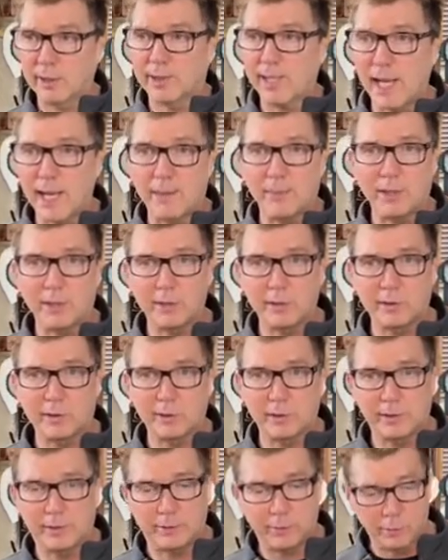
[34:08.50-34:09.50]
or an assignment,
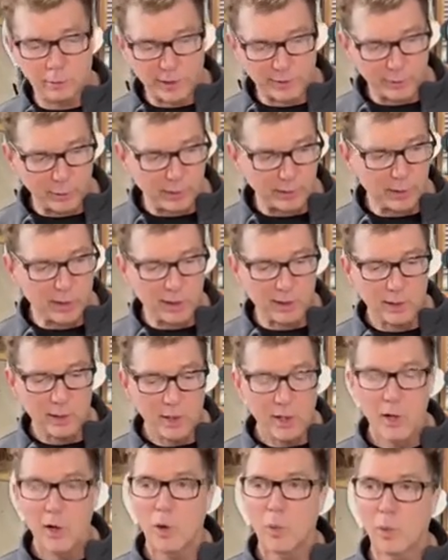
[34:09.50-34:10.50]
whatever you want to call it,
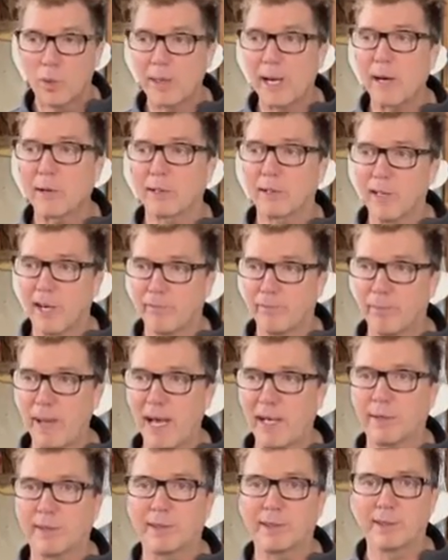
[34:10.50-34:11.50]
without enough
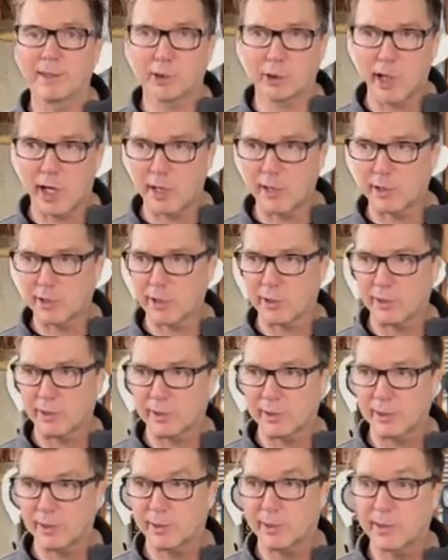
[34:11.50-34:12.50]
batteries and
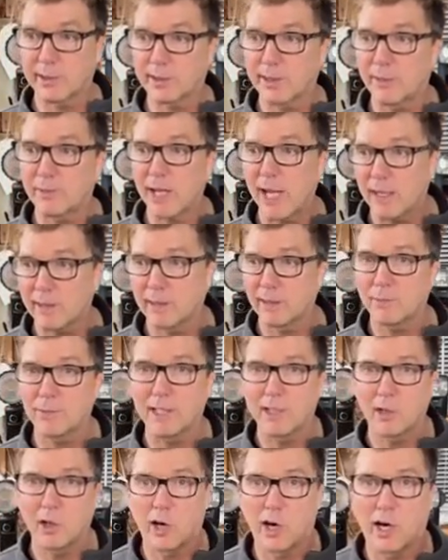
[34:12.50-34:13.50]
chargers because I'm not going to
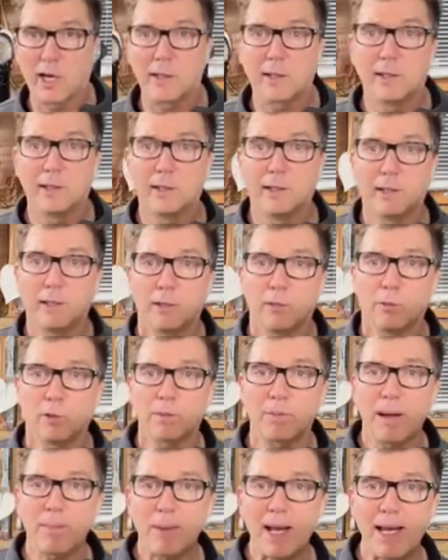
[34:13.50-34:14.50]
be caught
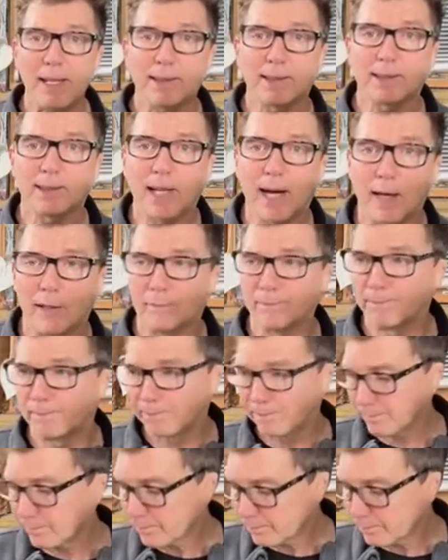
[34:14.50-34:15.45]
with my pants down.